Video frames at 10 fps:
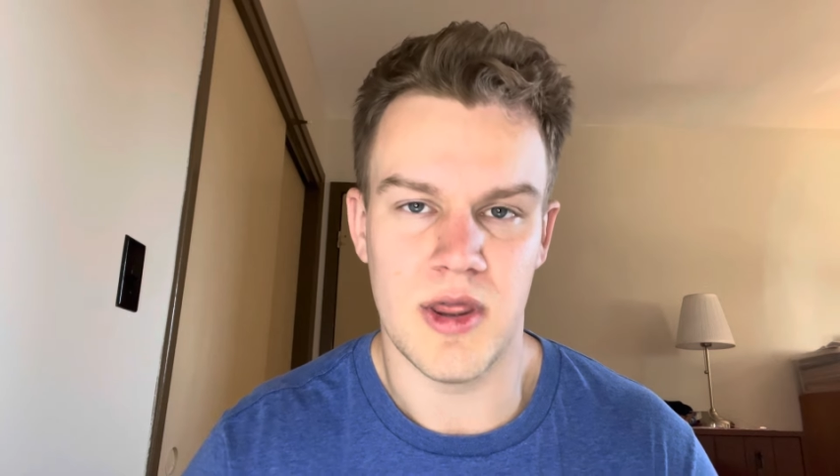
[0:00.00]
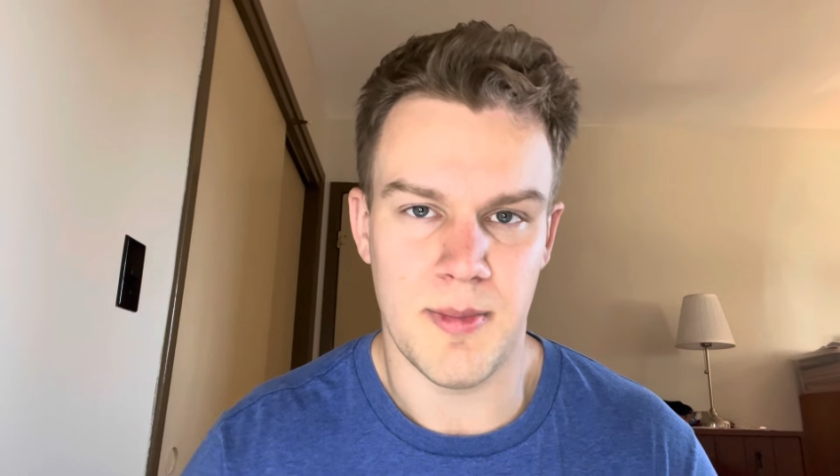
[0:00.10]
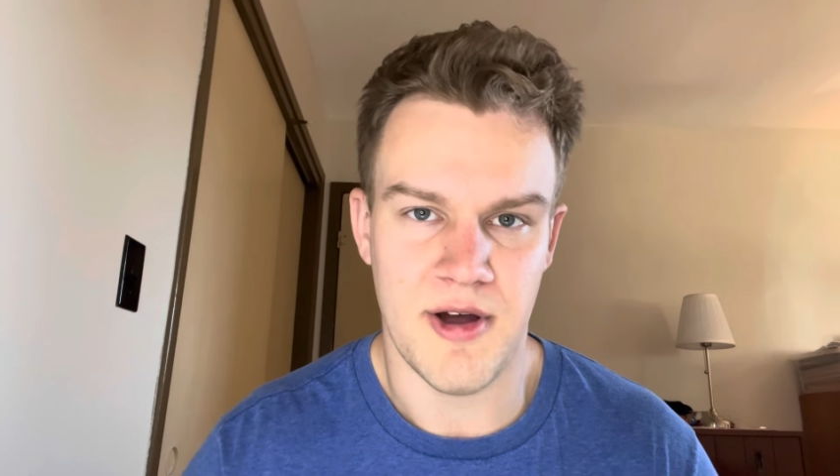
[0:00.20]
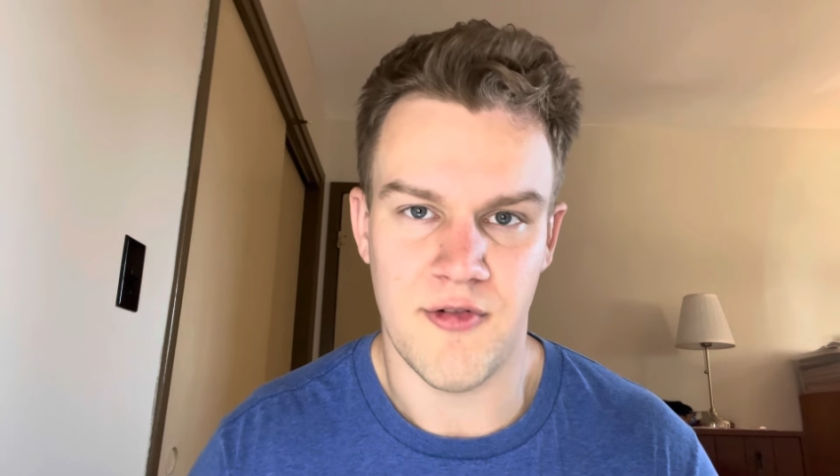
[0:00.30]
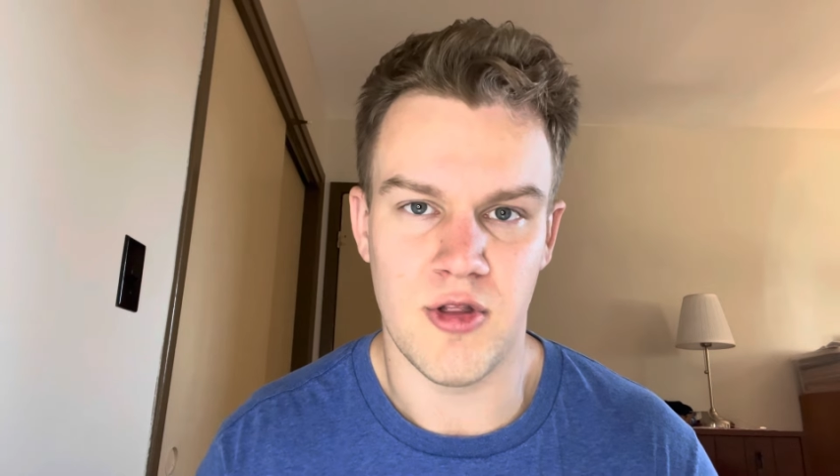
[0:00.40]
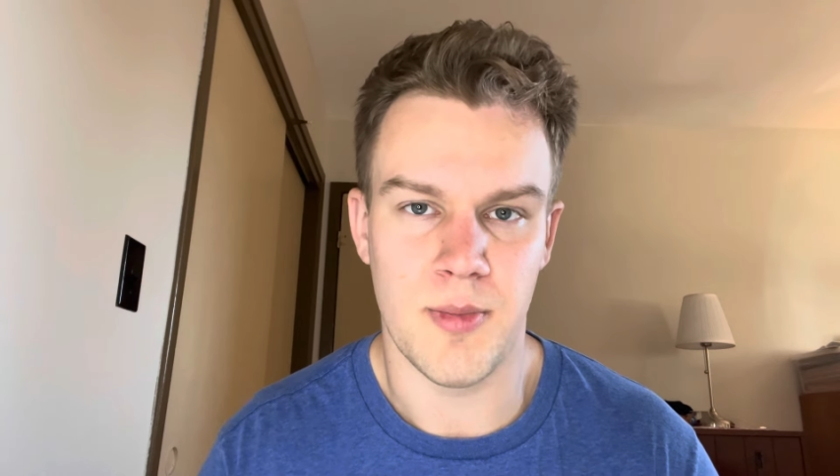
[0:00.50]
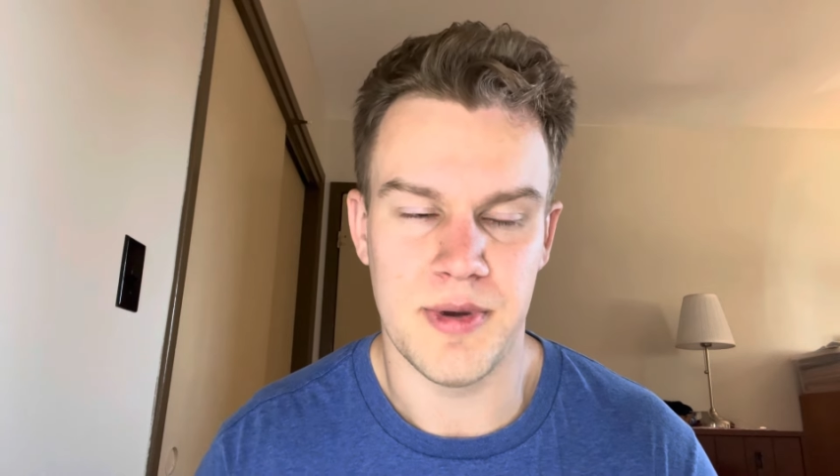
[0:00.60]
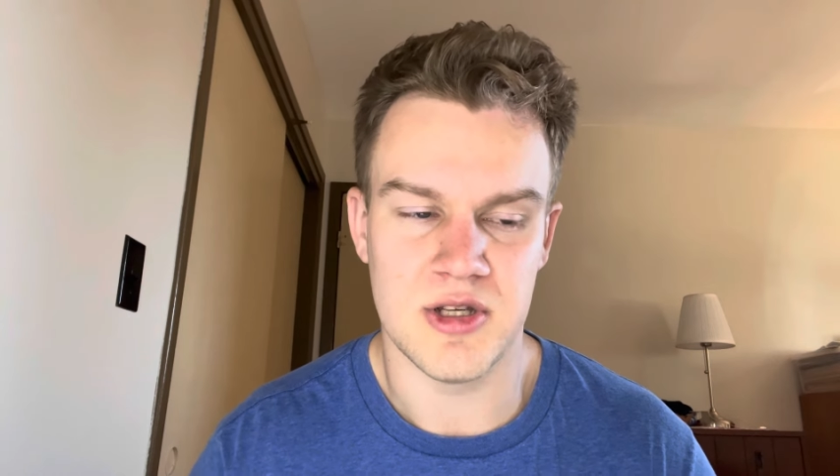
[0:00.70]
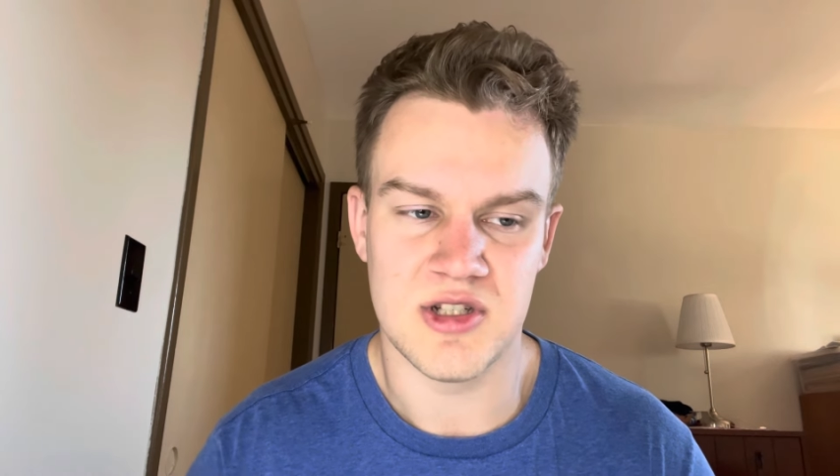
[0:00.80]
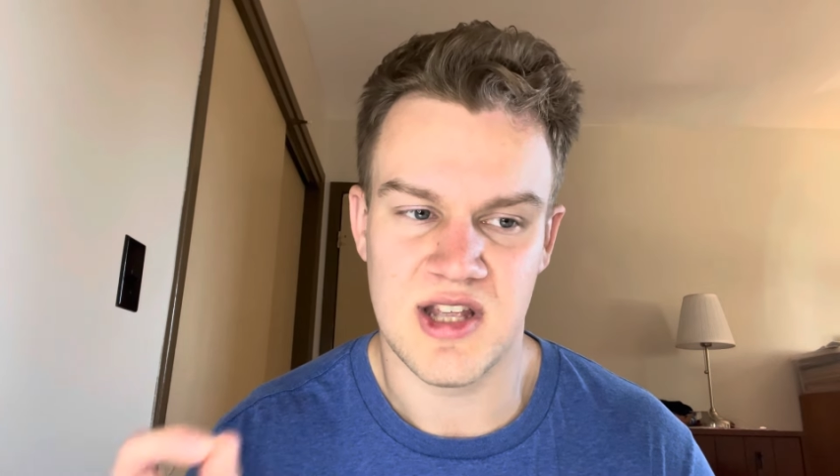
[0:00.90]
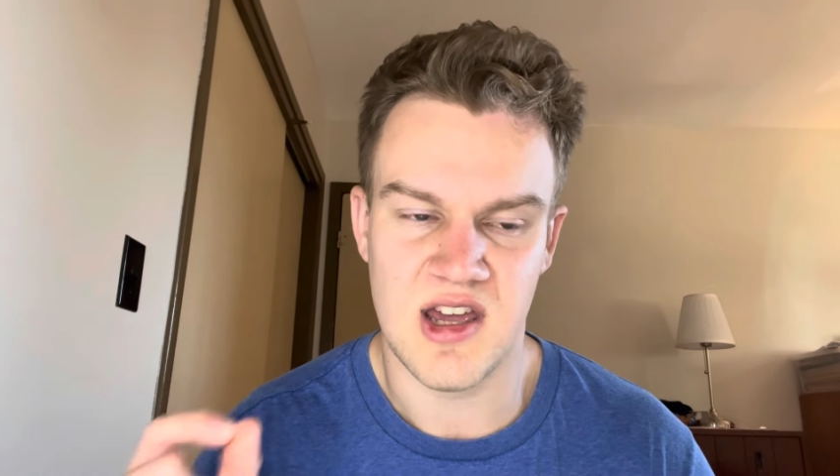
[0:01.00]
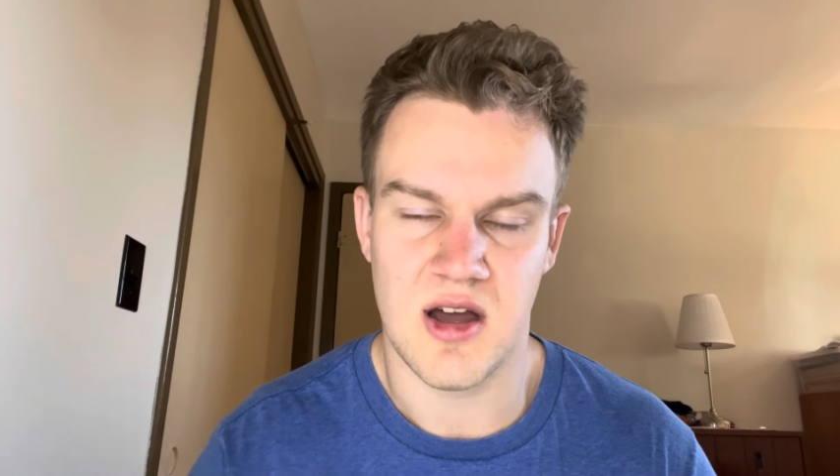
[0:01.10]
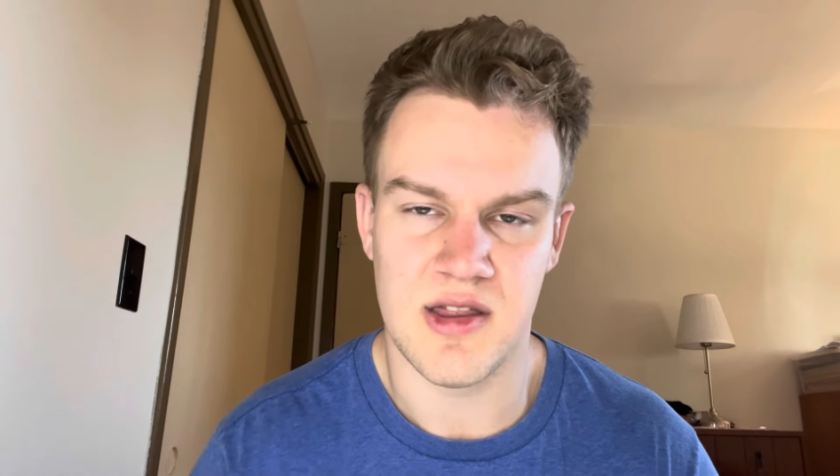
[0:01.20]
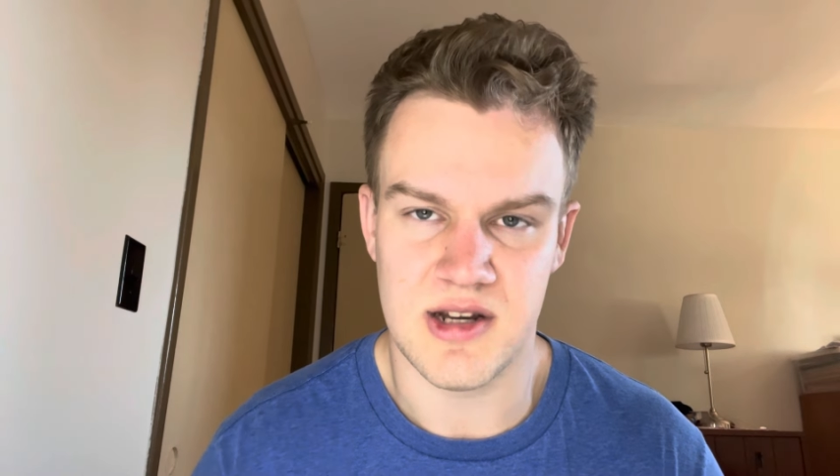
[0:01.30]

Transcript: when the Buffalo Bills take